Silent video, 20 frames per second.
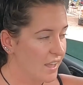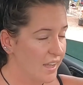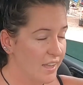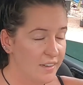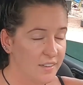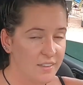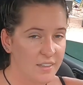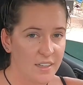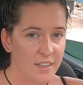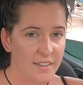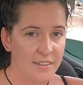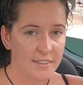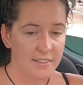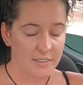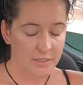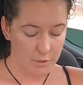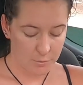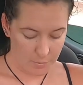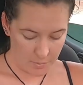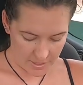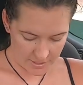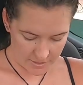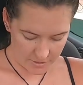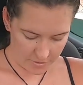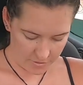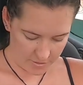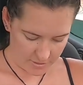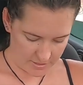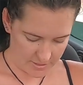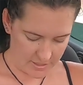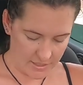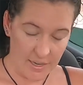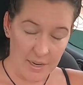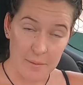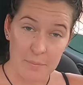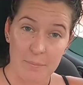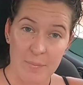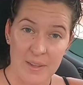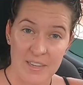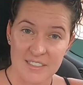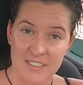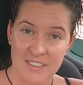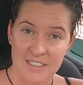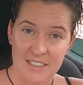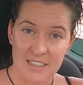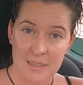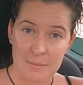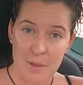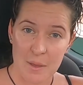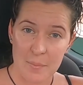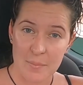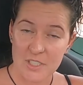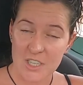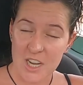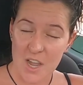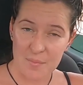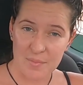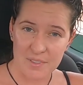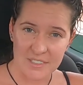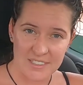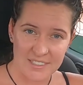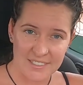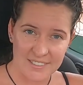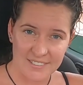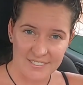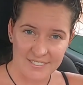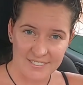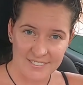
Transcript: And uh, you might notice that I'm basically in my pajamas.